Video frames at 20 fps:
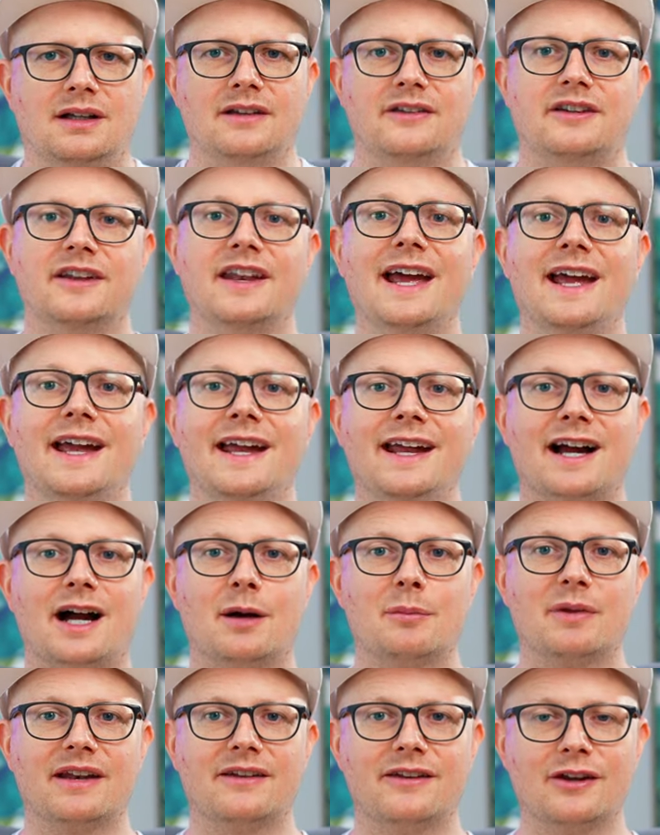Today,
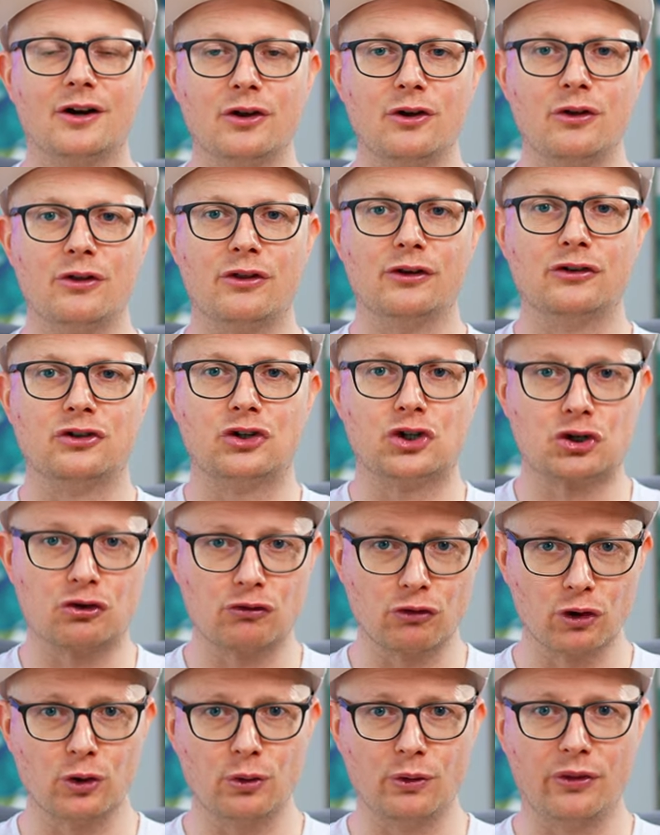I'm going to tell you the
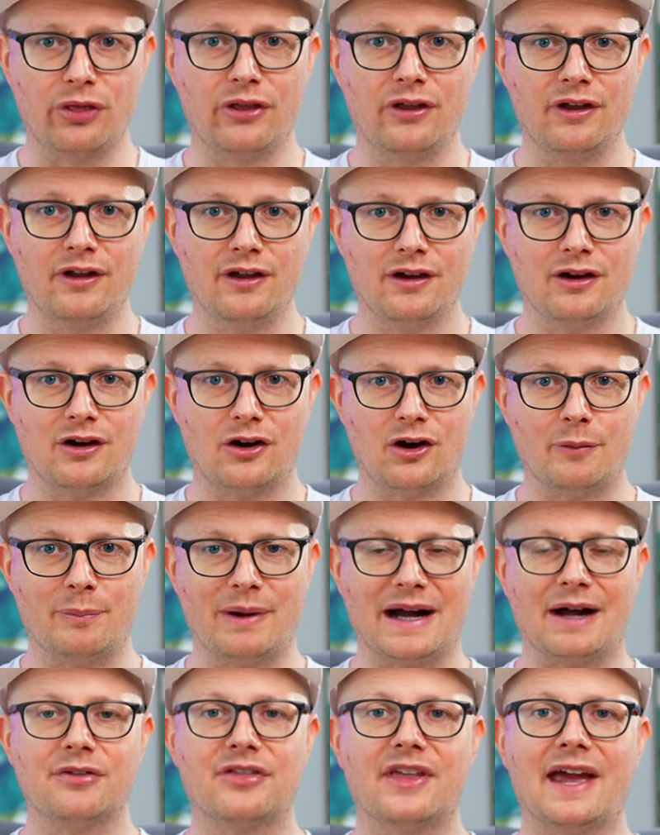truth
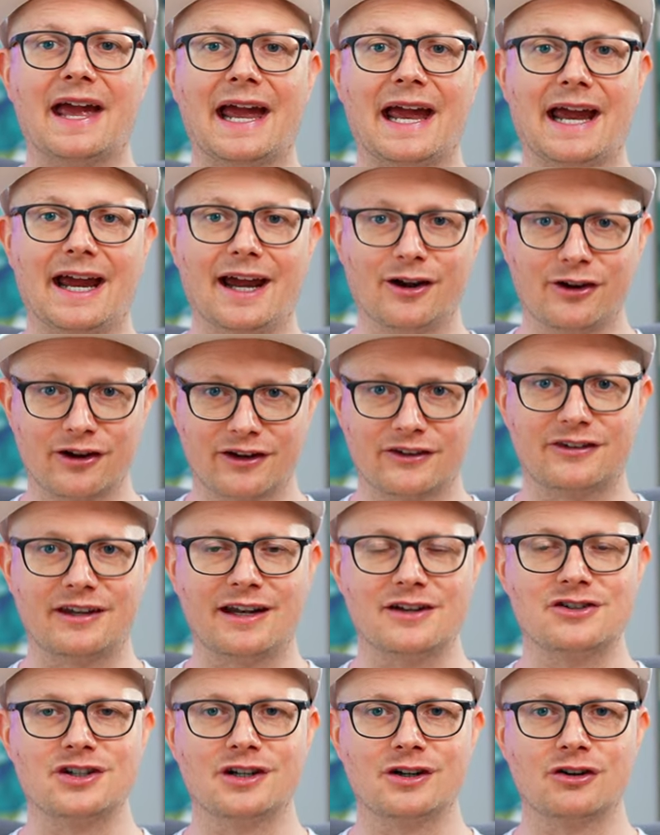about the hair
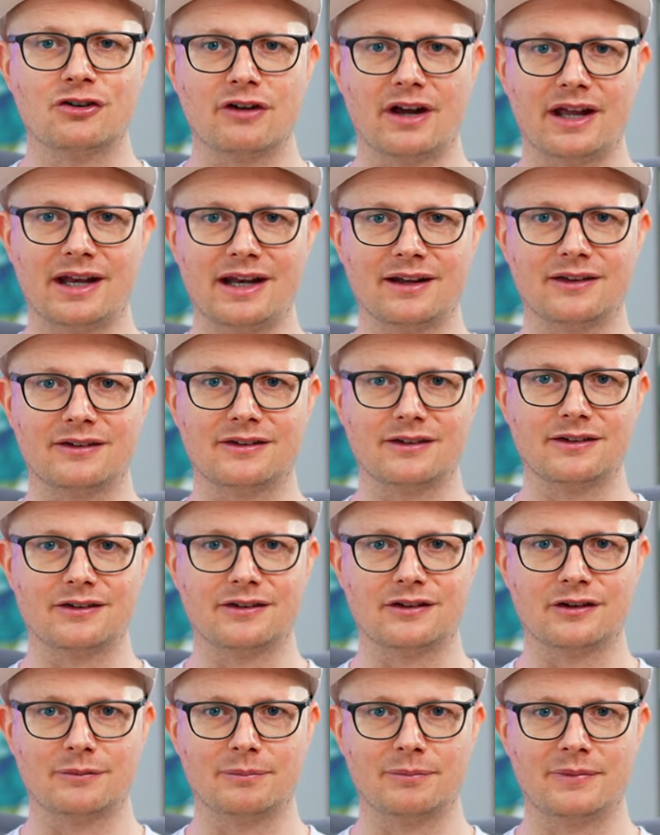extension grading
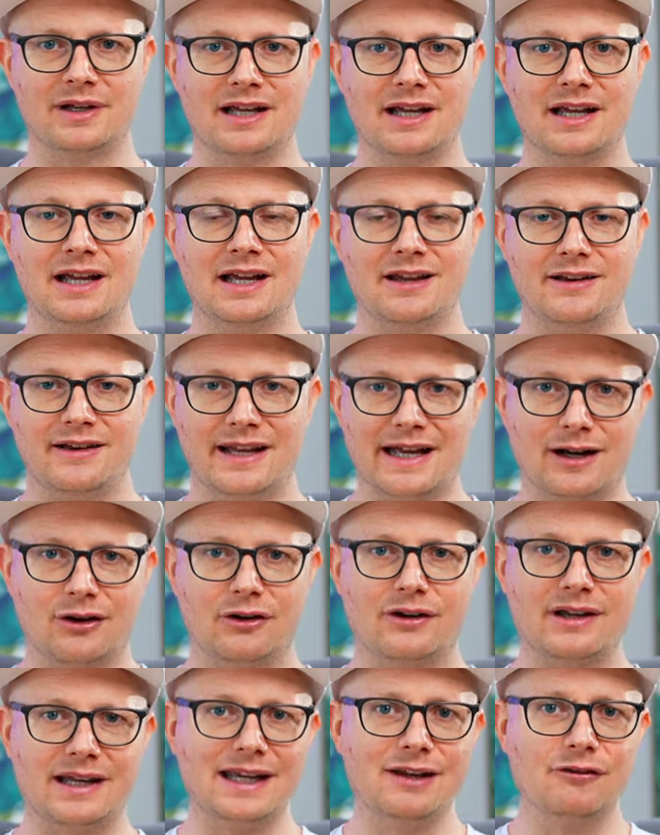system.
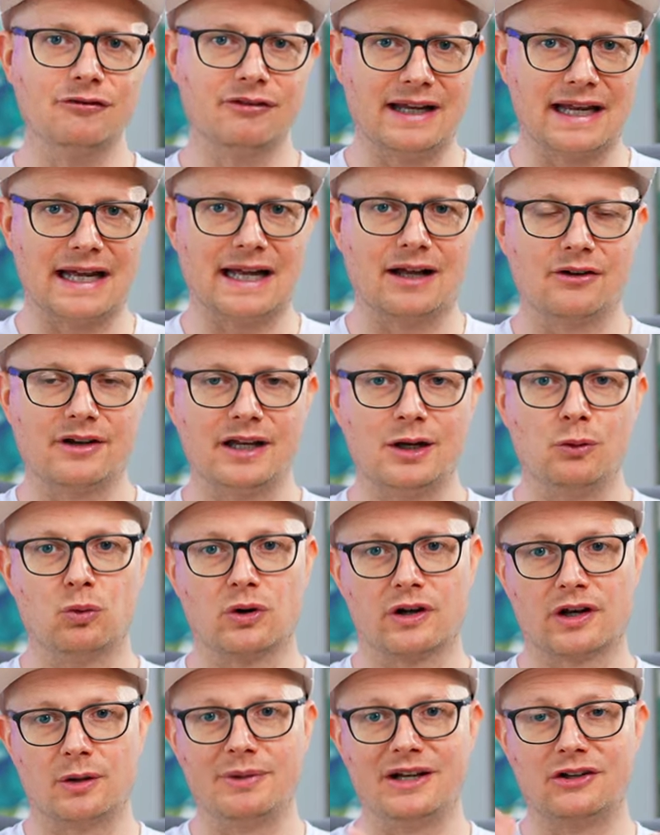Now, in reality,
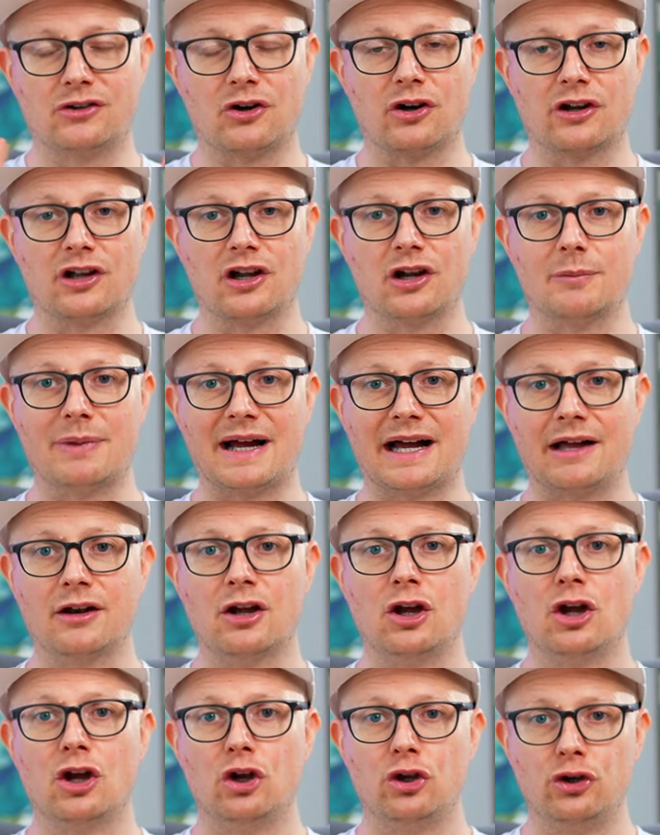we're going to be talking
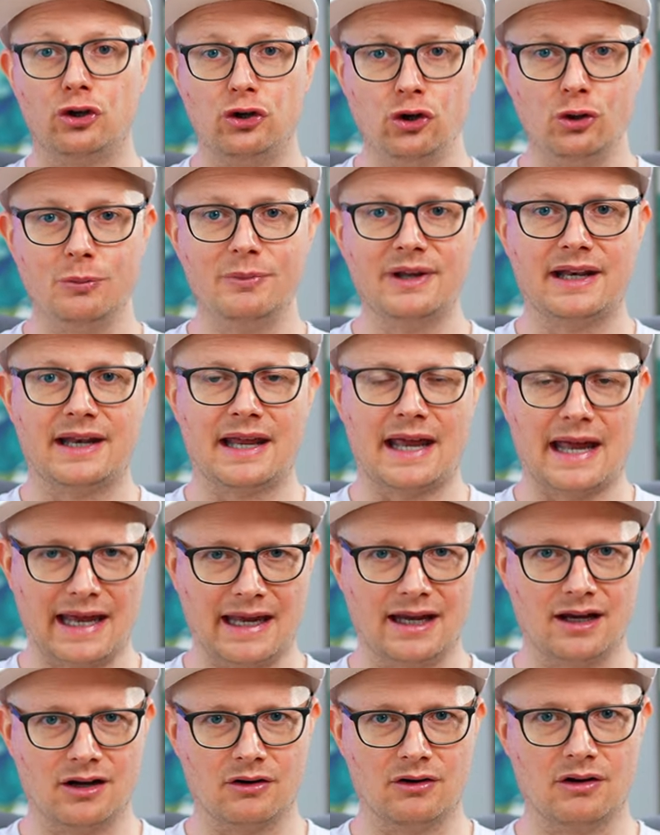about human
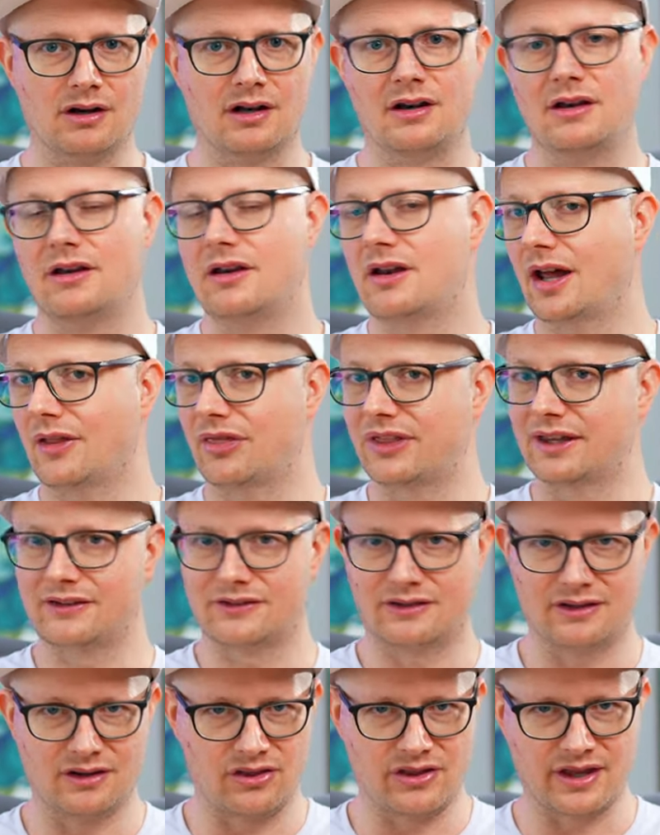hair, nothing
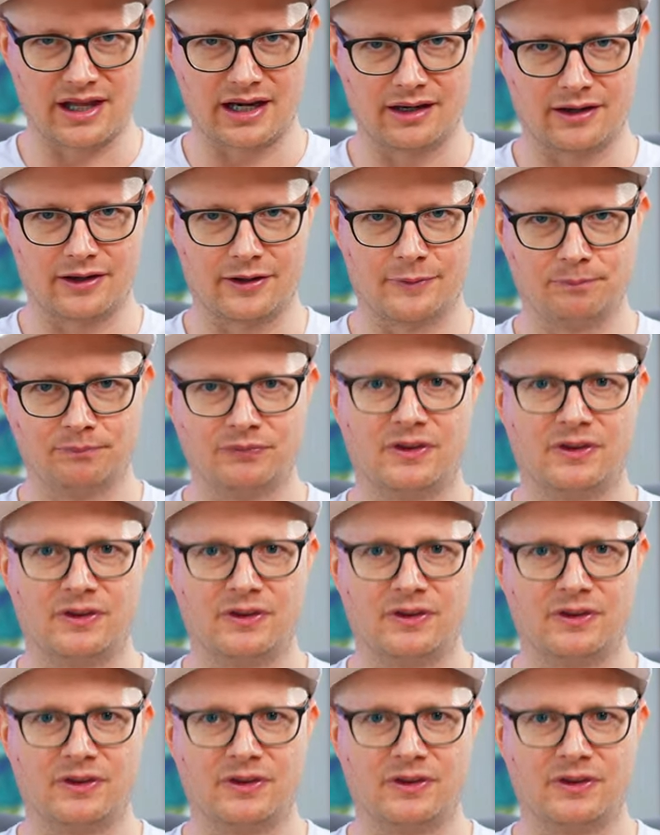synthetic.